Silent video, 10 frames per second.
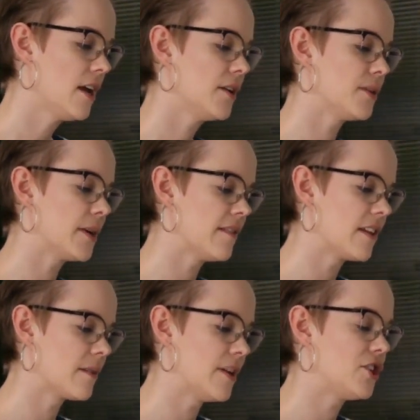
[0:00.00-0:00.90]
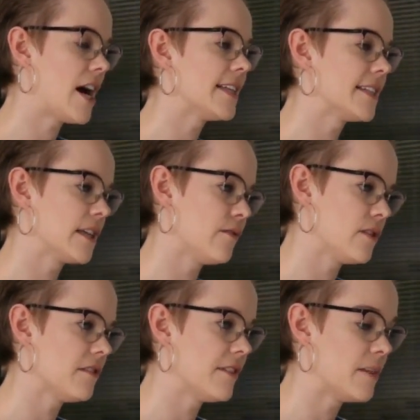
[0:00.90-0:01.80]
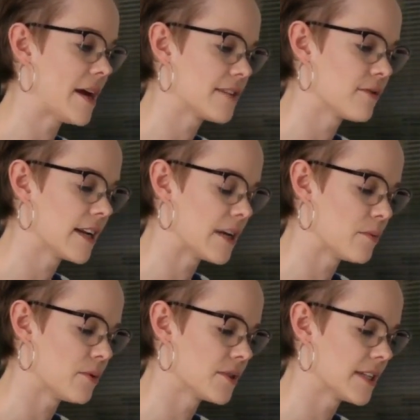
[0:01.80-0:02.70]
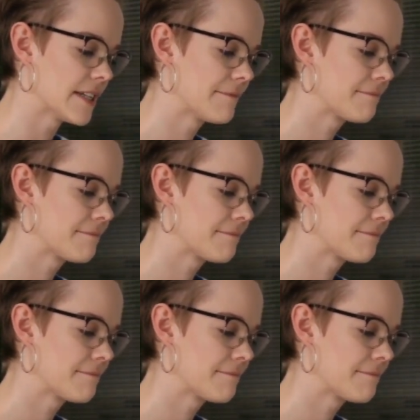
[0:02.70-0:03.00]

So giving them a chance to give you their feedback is really important.